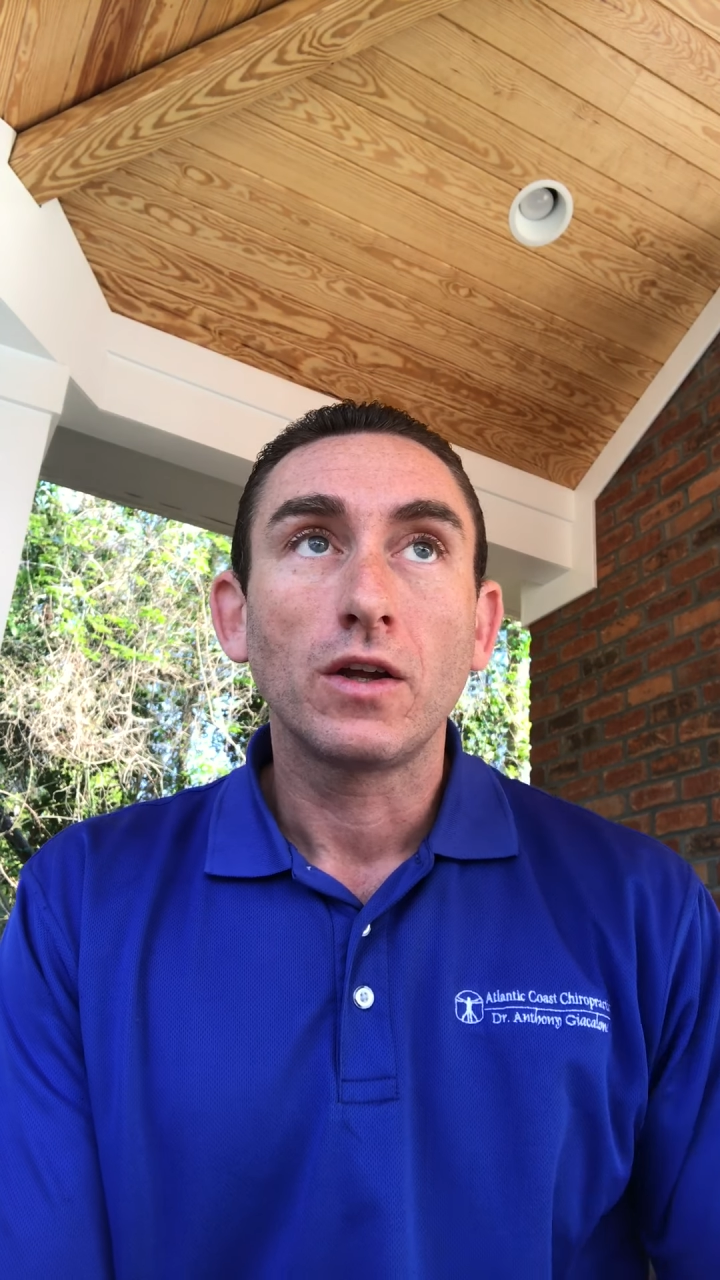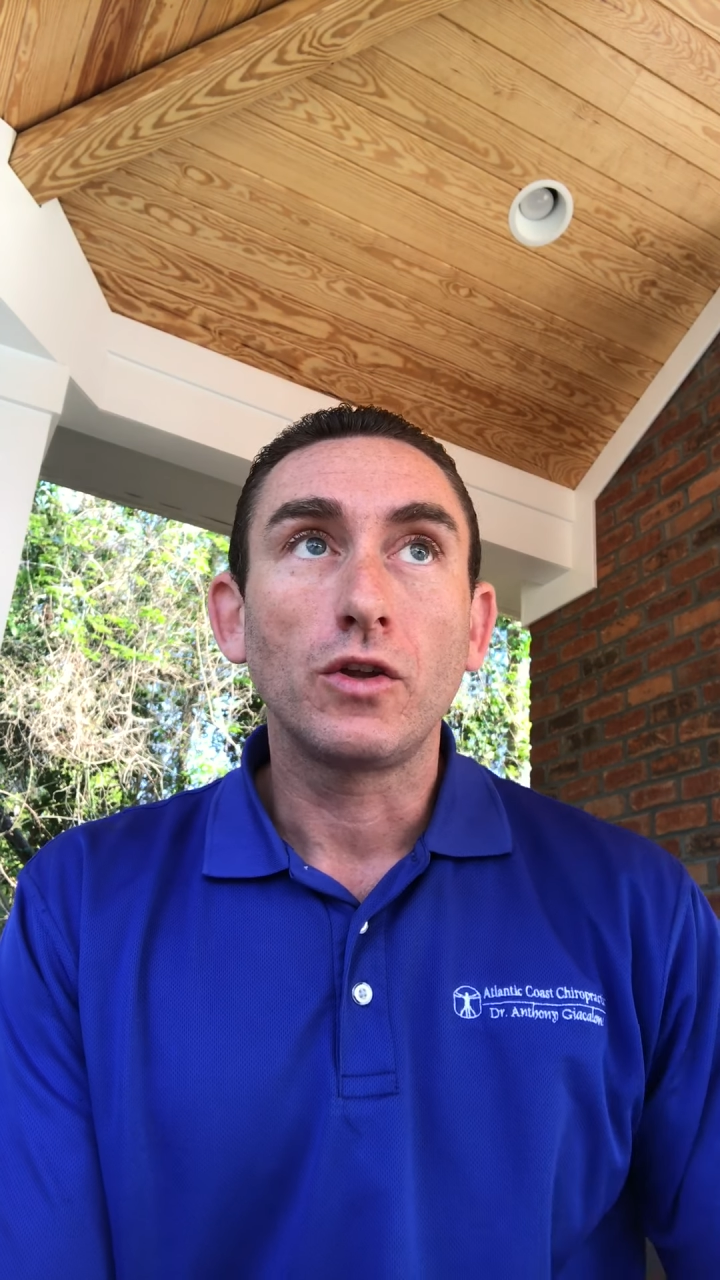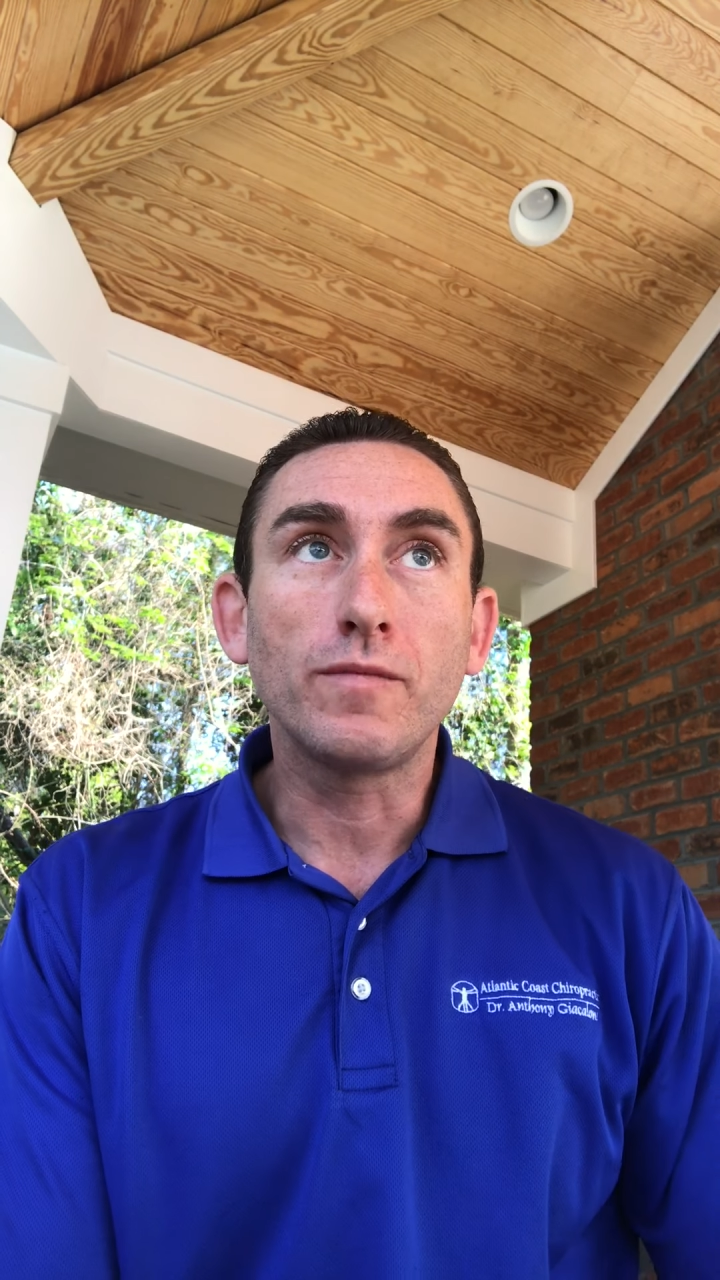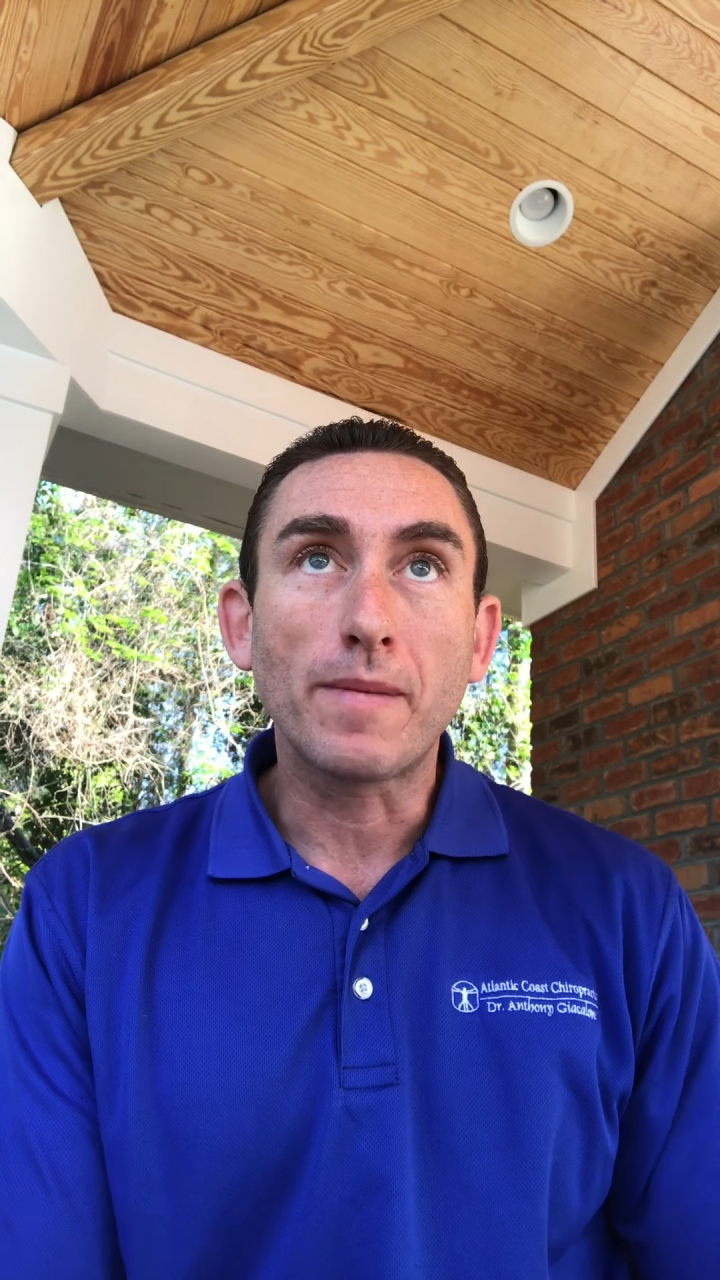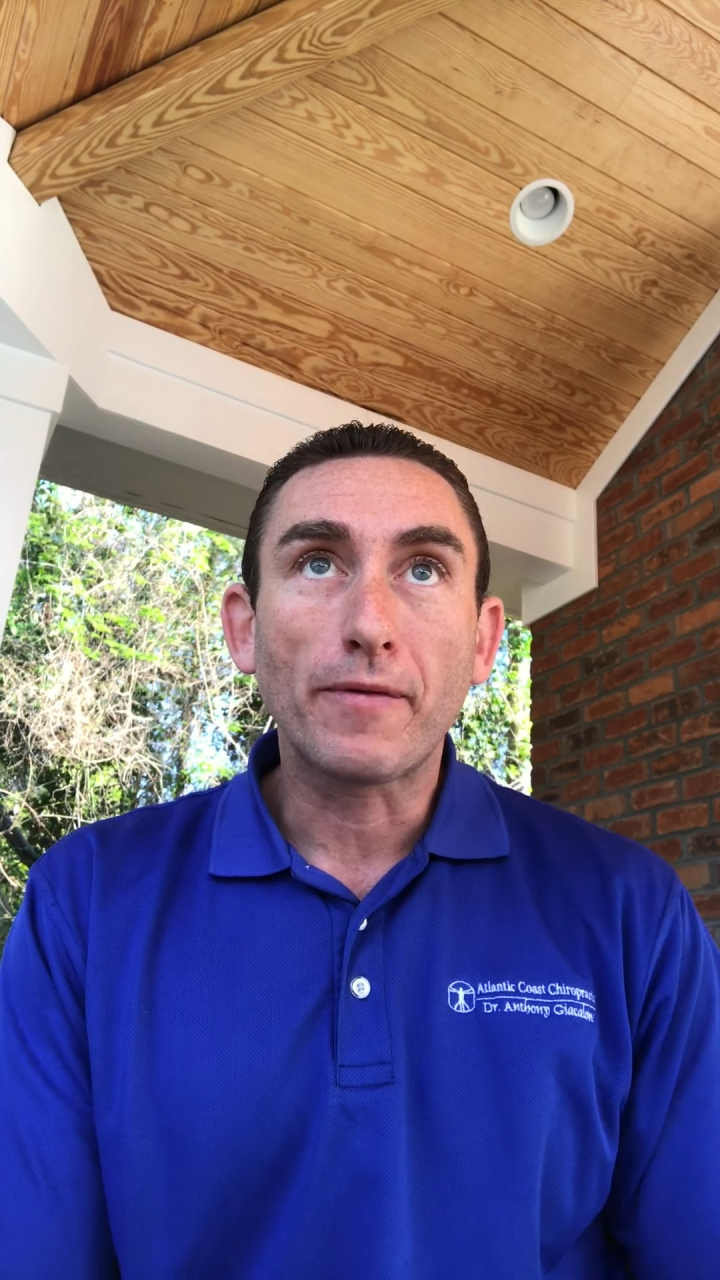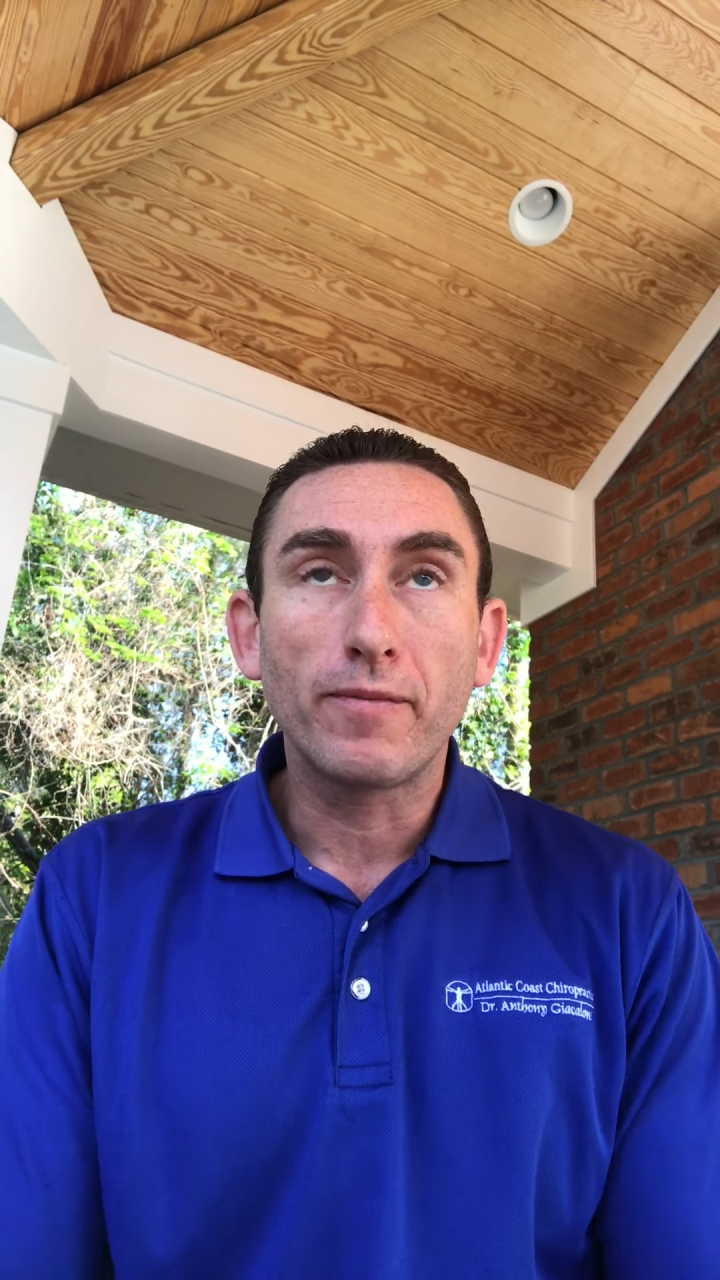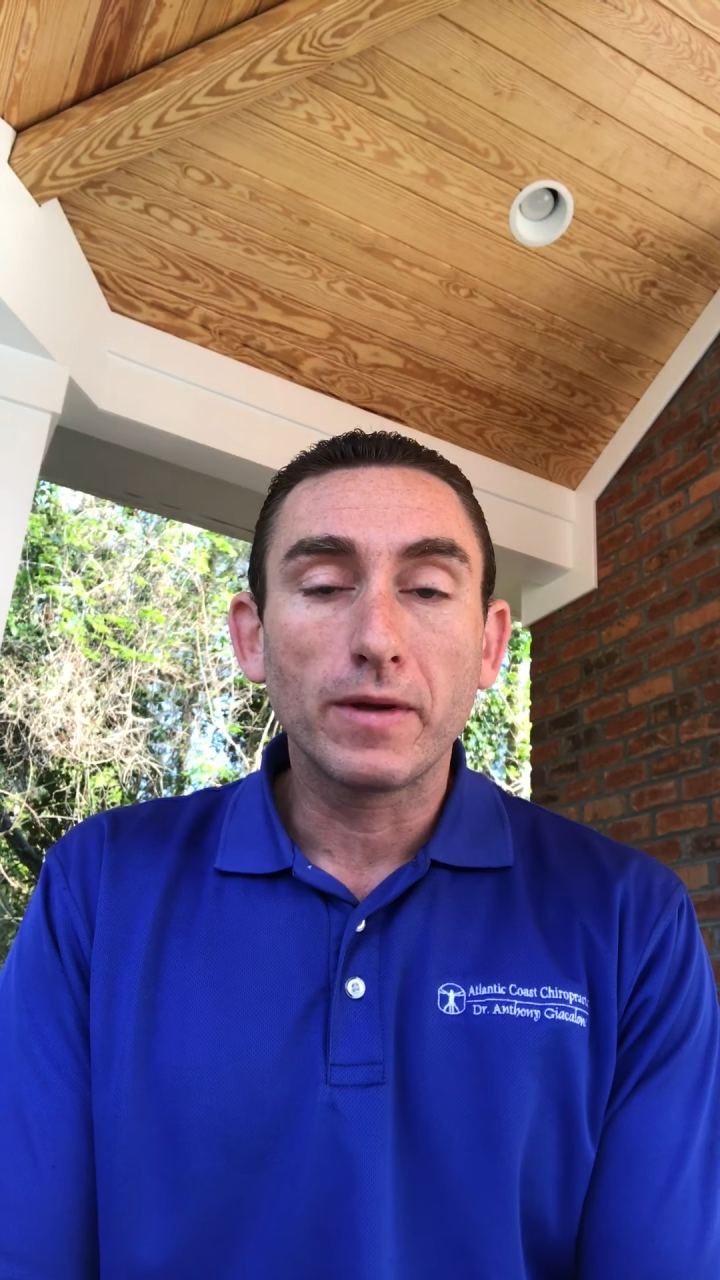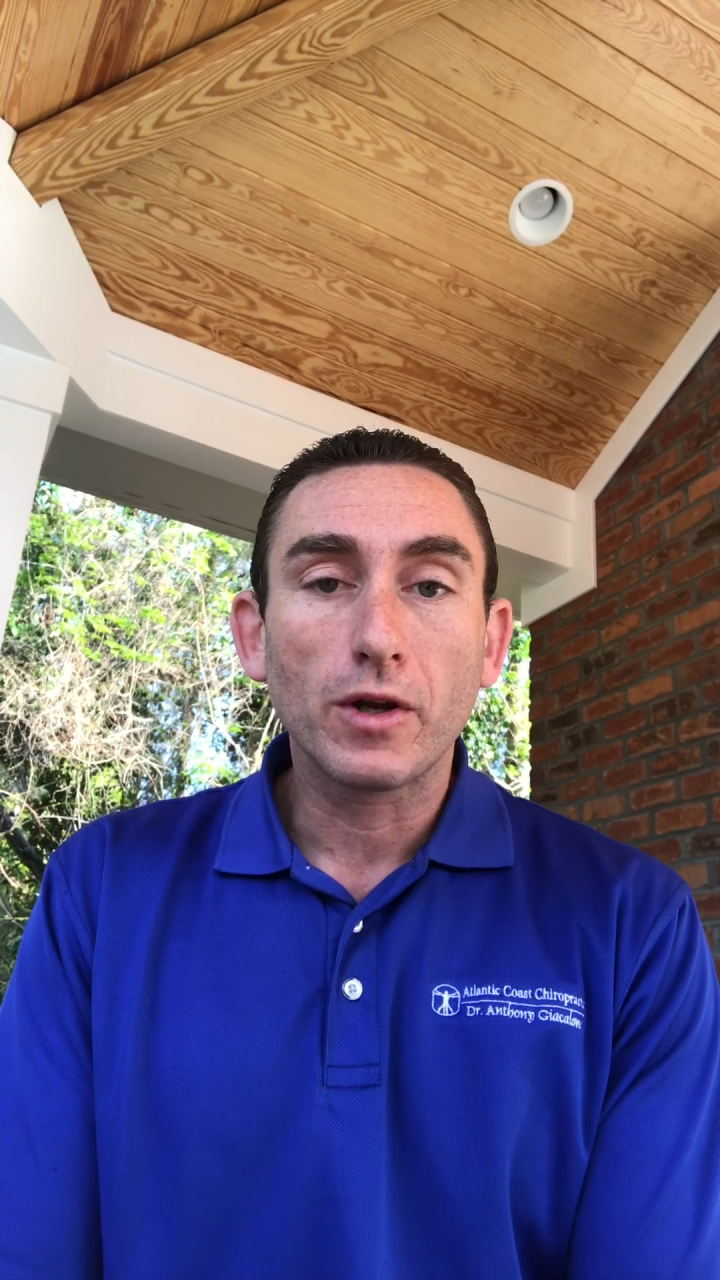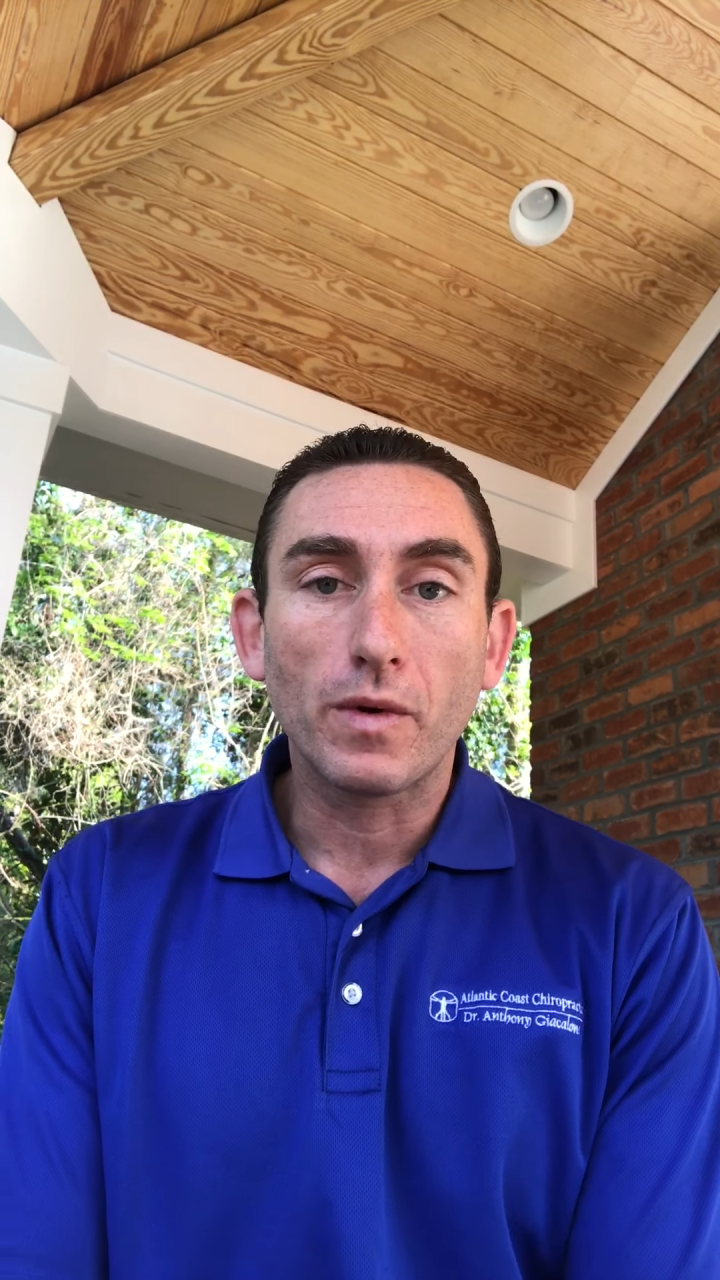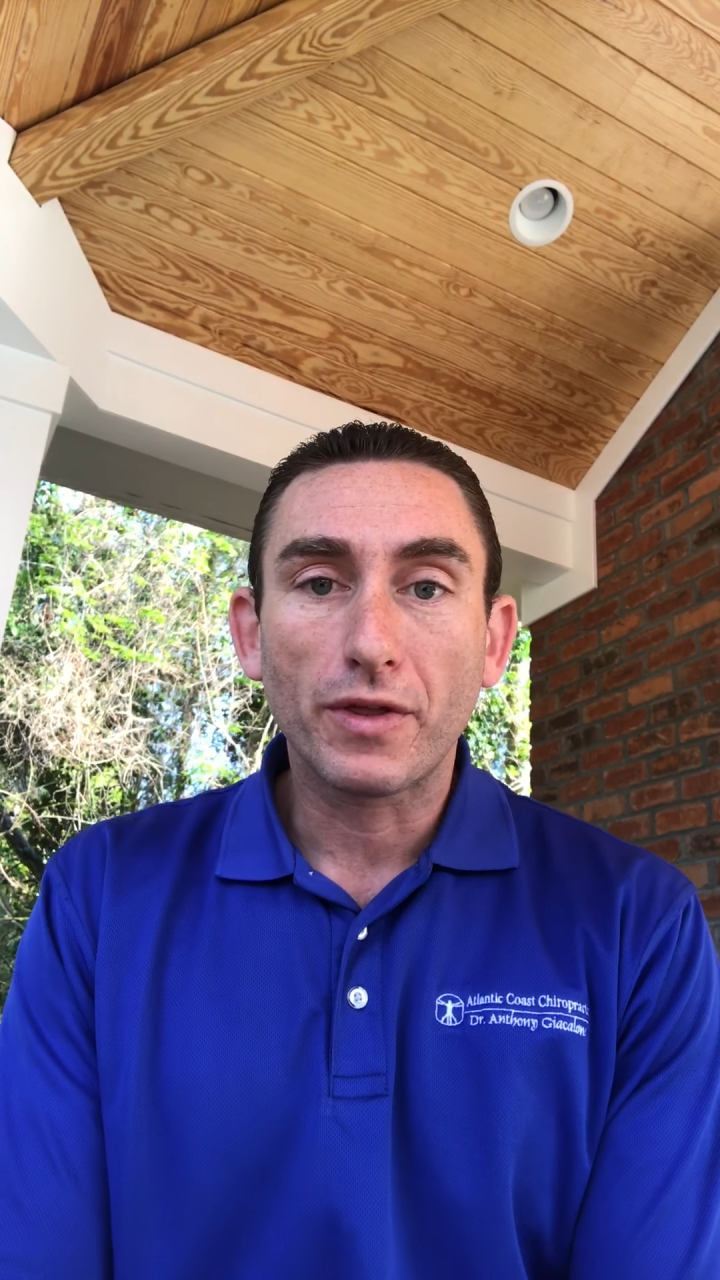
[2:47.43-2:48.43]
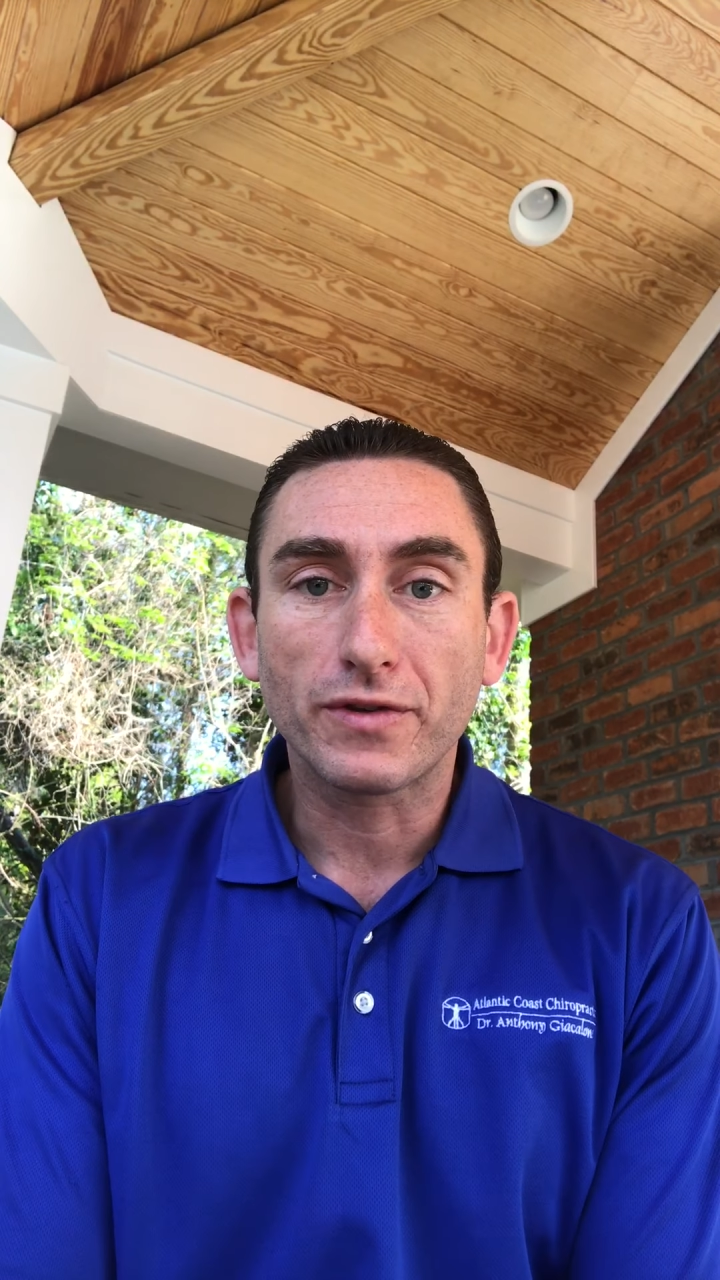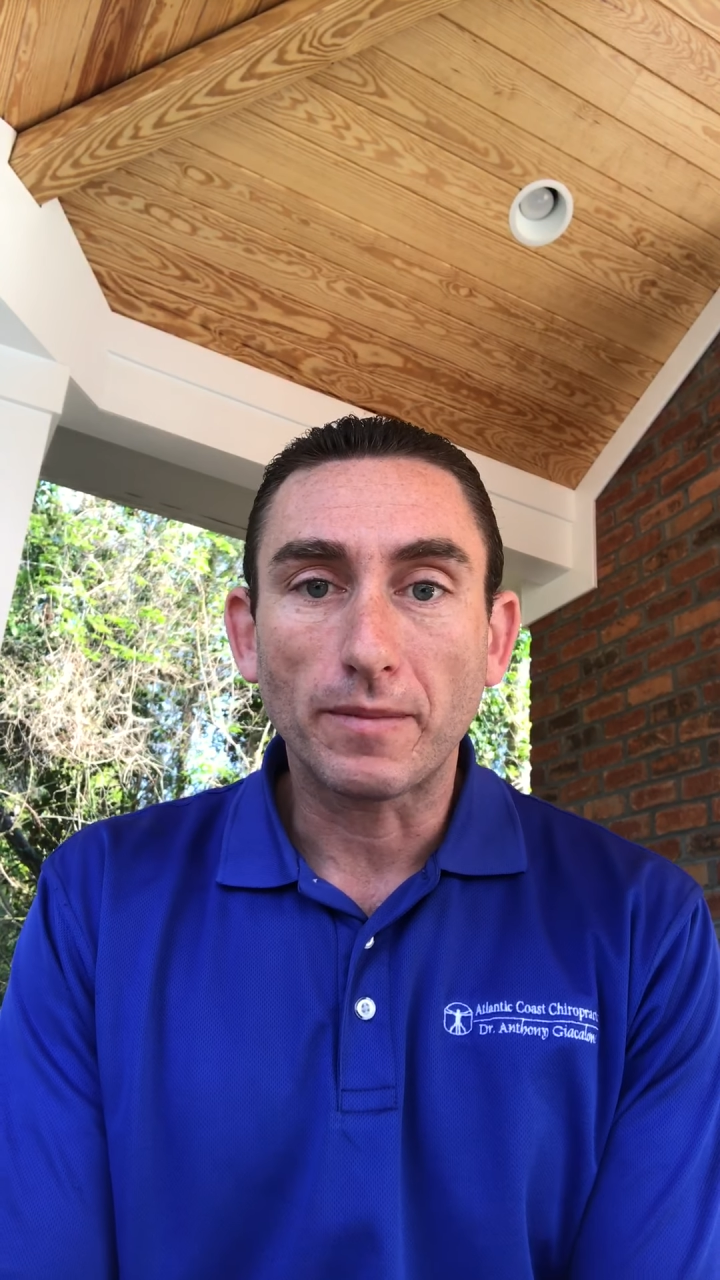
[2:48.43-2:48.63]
You might be familiar with